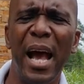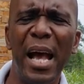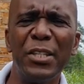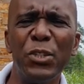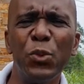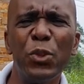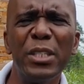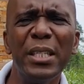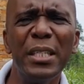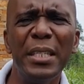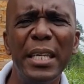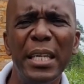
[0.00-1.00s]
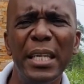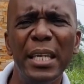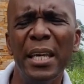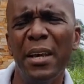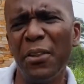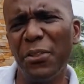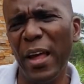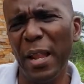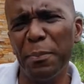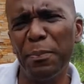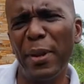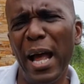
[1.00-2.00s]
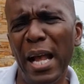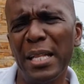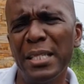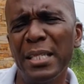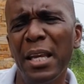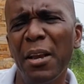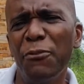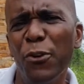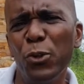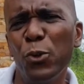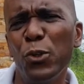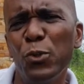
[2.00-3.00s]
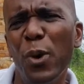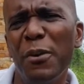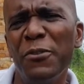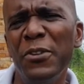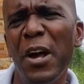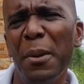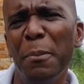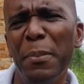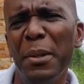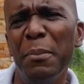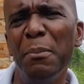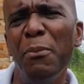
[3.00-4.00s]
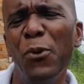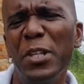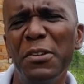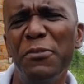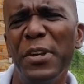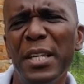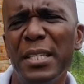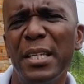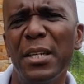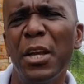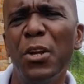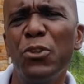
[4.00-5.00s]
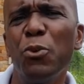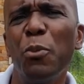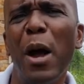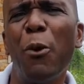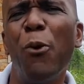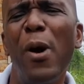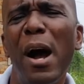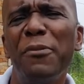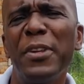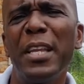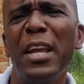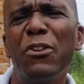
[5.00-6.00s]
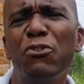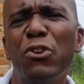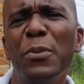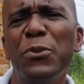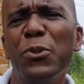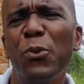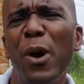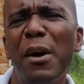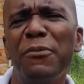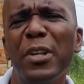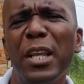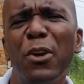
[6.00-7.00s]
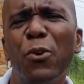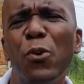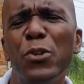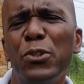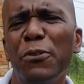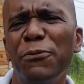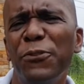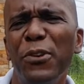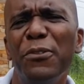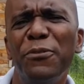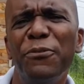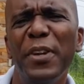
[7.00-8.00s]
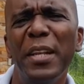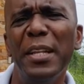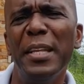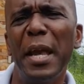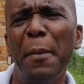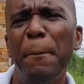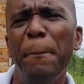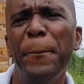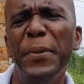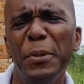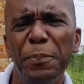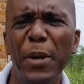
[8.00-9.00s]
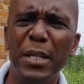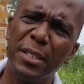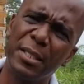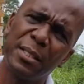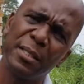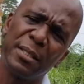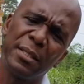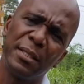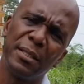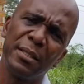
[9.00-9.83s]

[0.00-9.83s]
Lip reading: And so today, that plant, for those who have not been motivated to go after their dreams, to go after their goals, to fulfill their purpose,